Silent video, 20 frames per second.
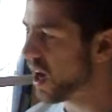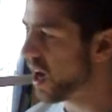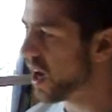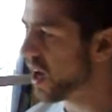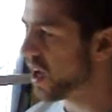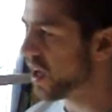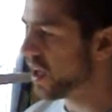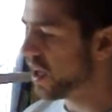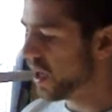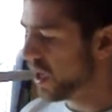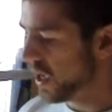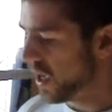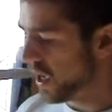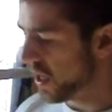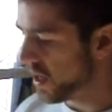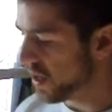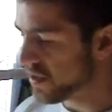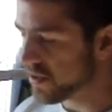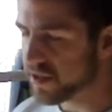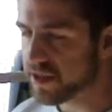
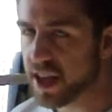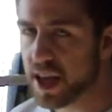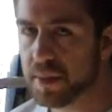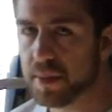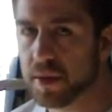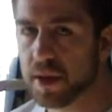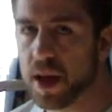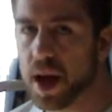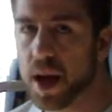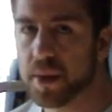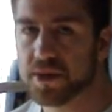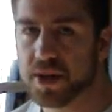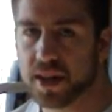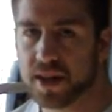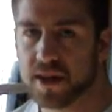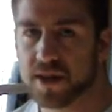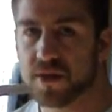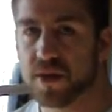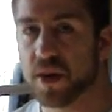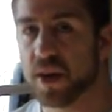an unstable
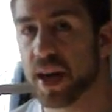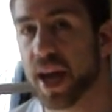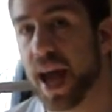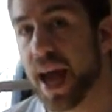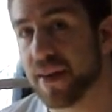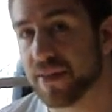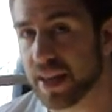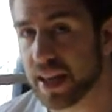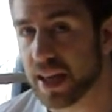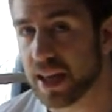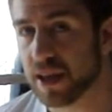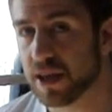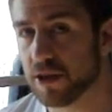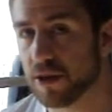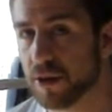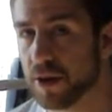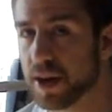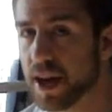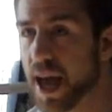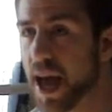object that's very heavy.
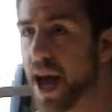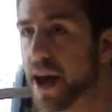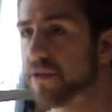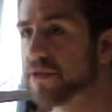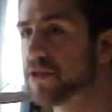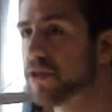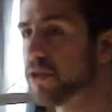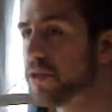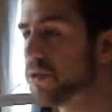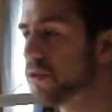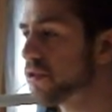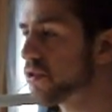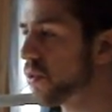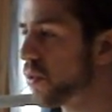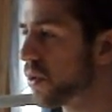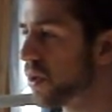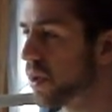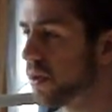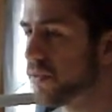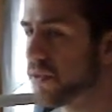You're going to have to
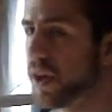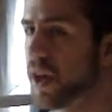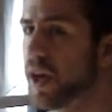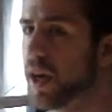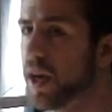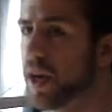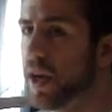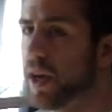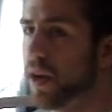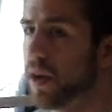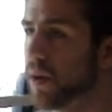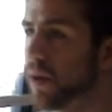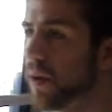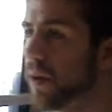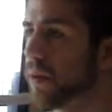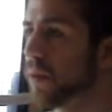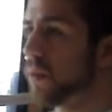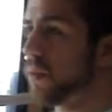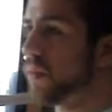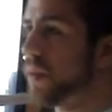sort of
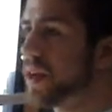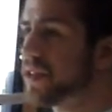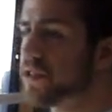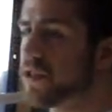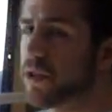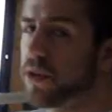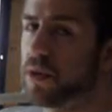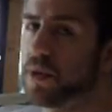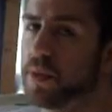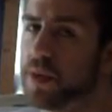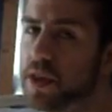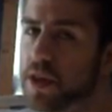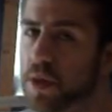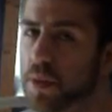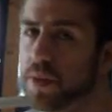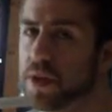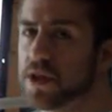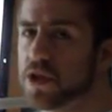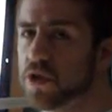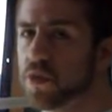wrestle with
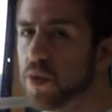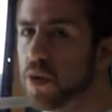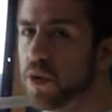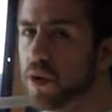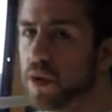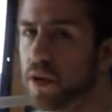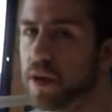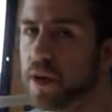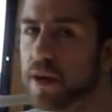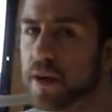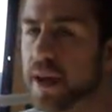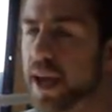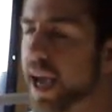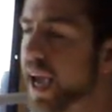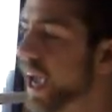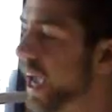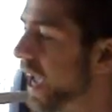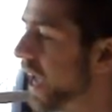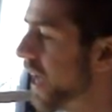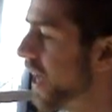the wrist roller.
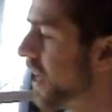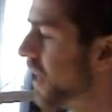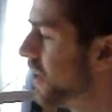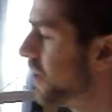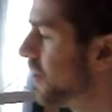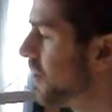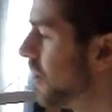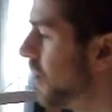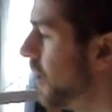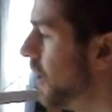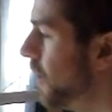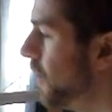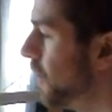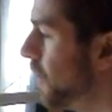And